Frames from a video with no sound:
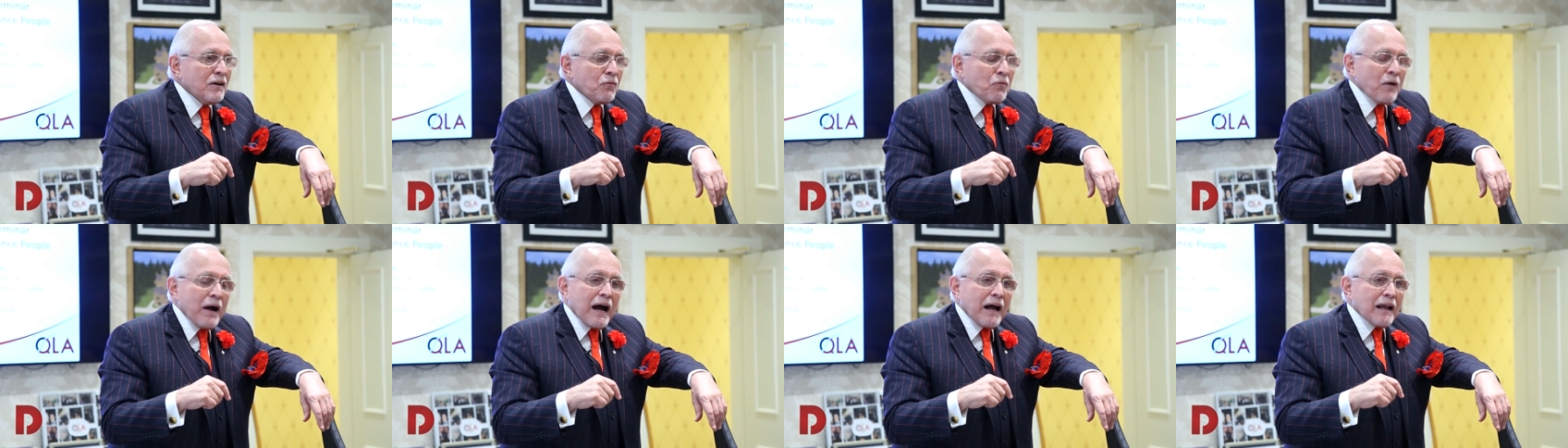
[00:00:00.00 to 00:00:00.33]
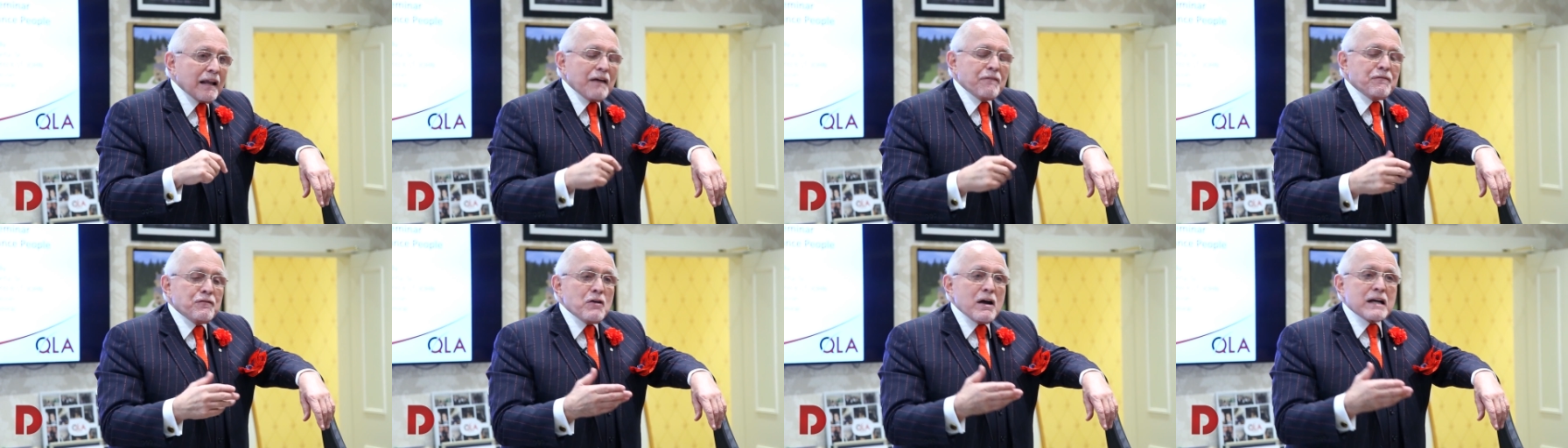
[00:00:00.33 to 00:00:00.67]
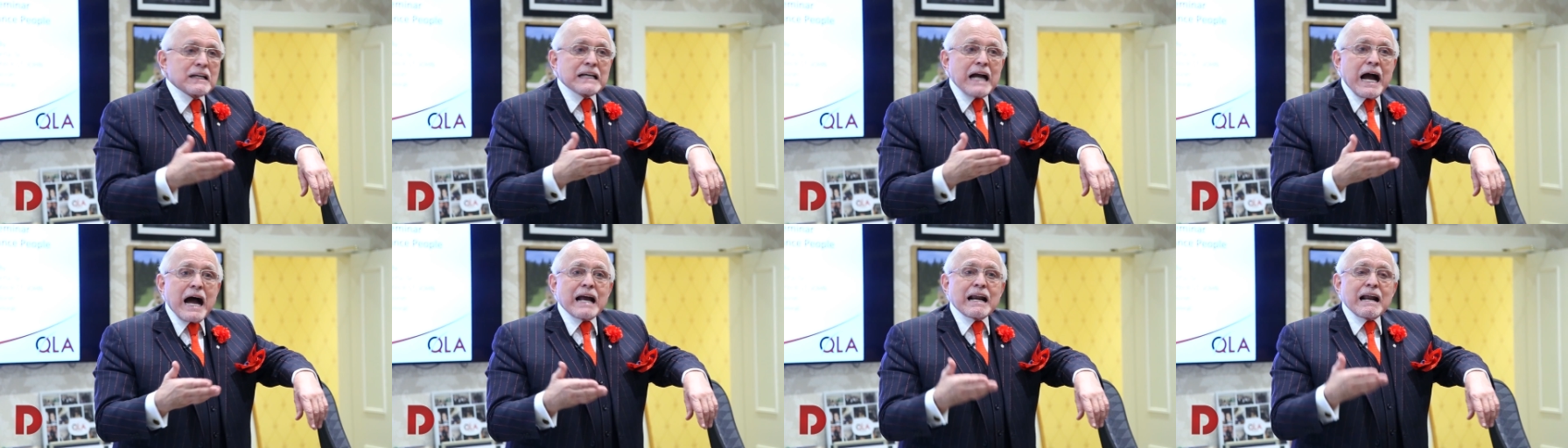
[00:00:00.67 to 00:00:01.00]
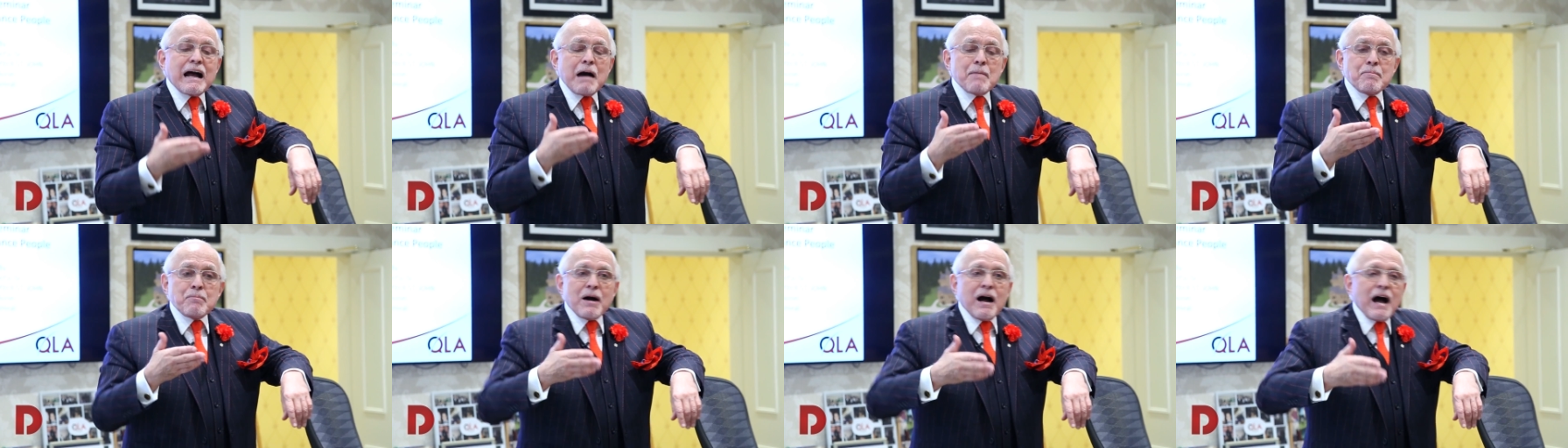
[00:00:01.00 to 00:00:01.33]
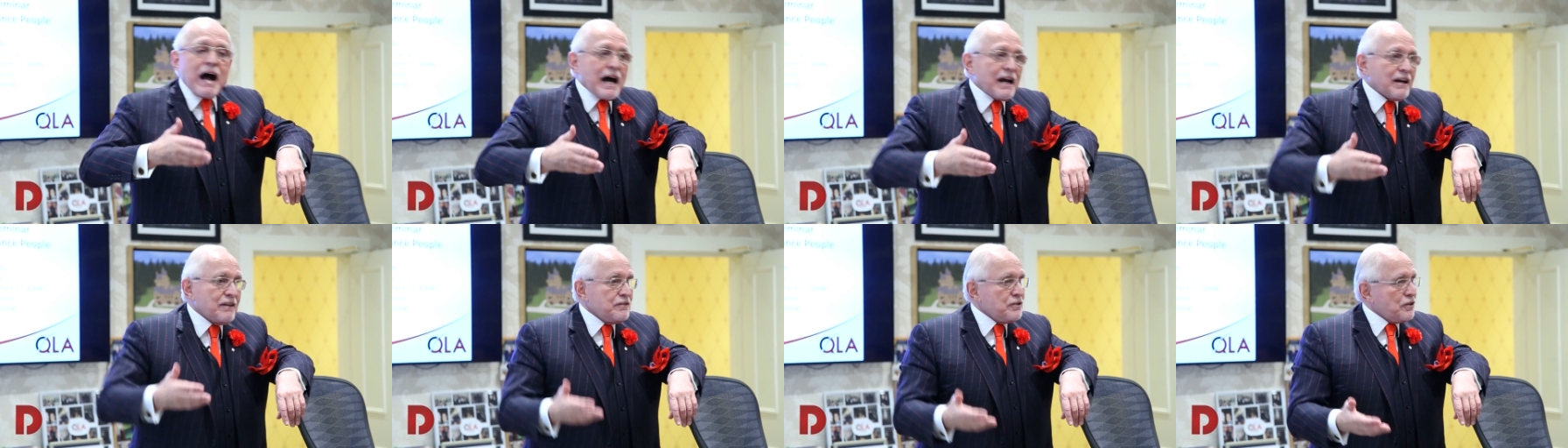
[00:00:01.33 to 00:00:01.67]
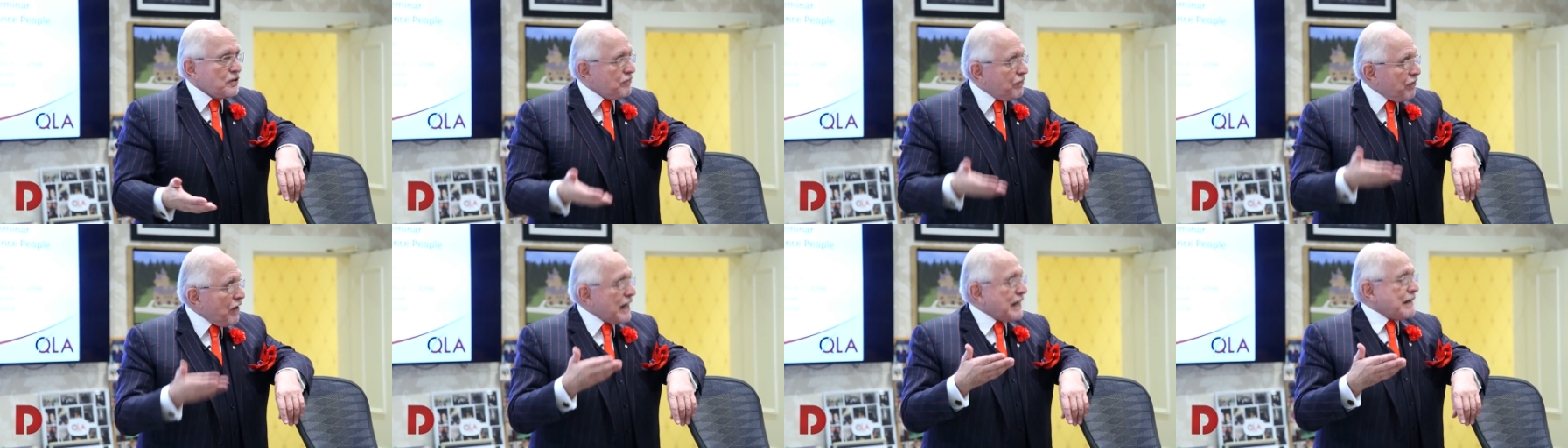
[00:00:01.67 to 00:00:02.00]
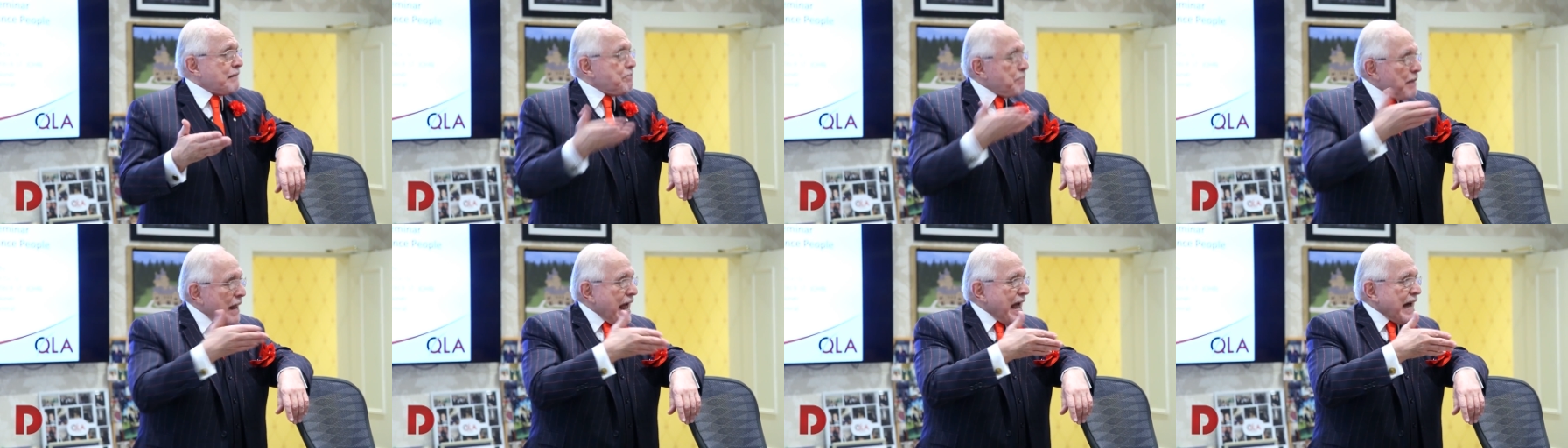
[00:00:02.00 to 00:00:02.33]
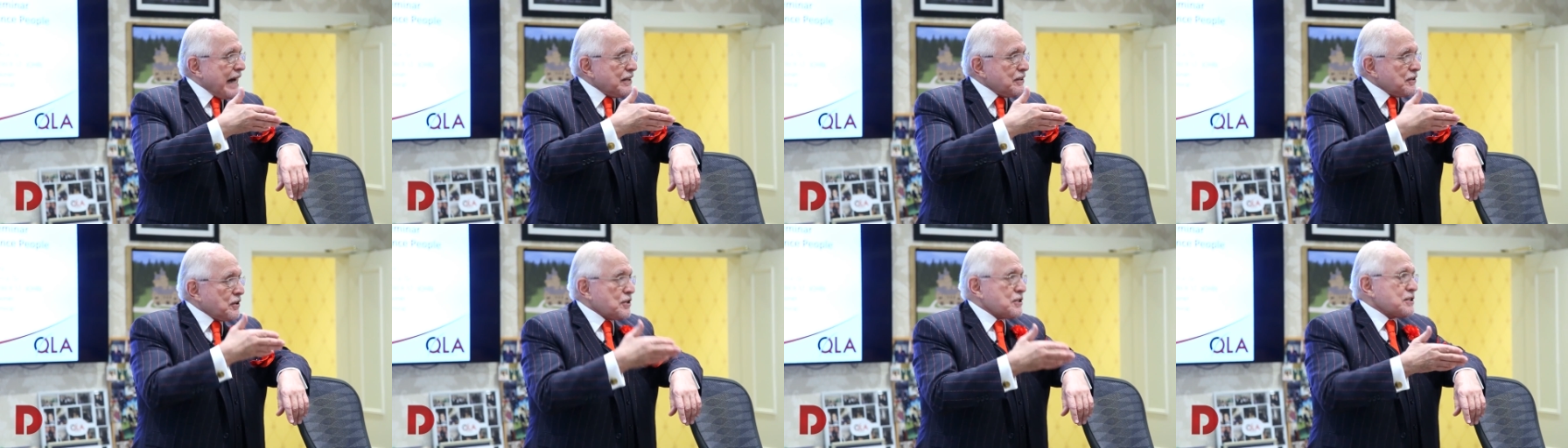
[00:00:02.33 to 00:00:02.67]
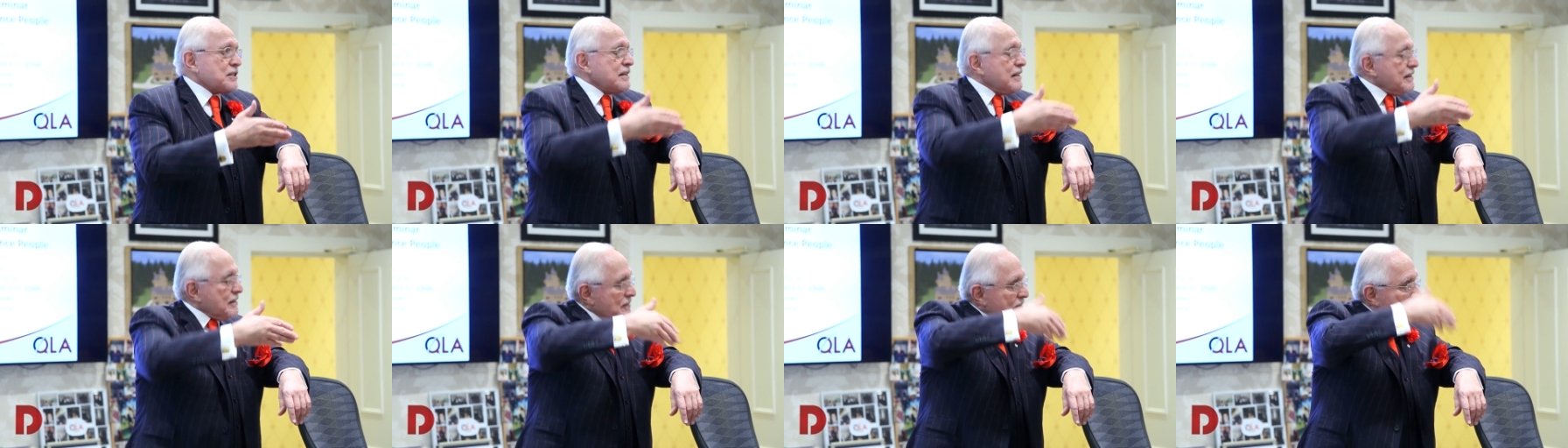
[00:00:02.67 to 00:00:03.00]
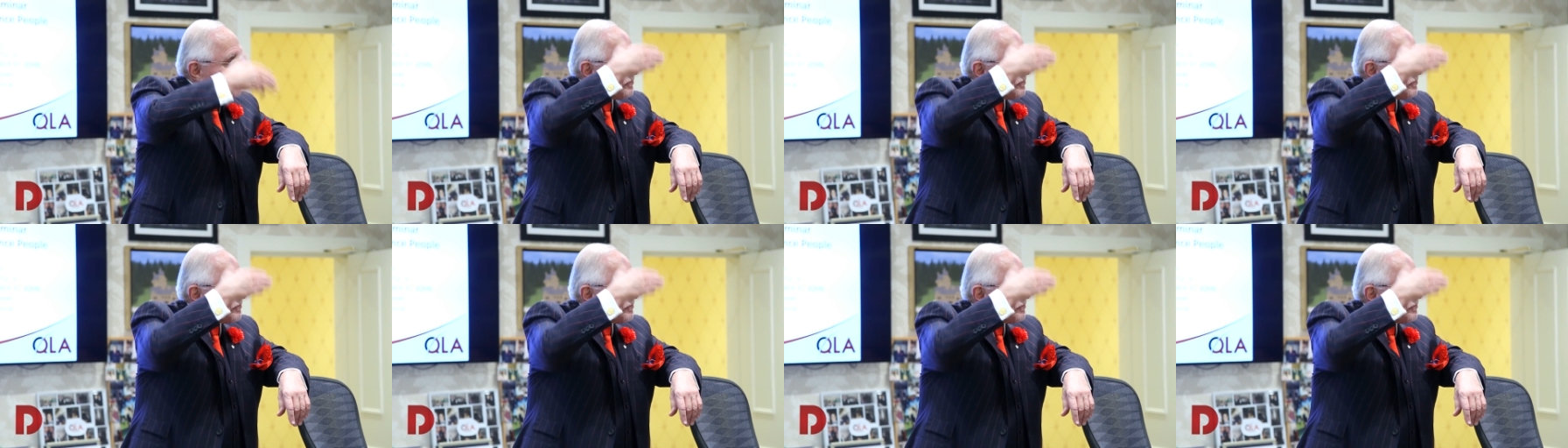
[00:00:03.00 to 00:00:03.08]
Well, if you had got up out of your fucking bed, because it's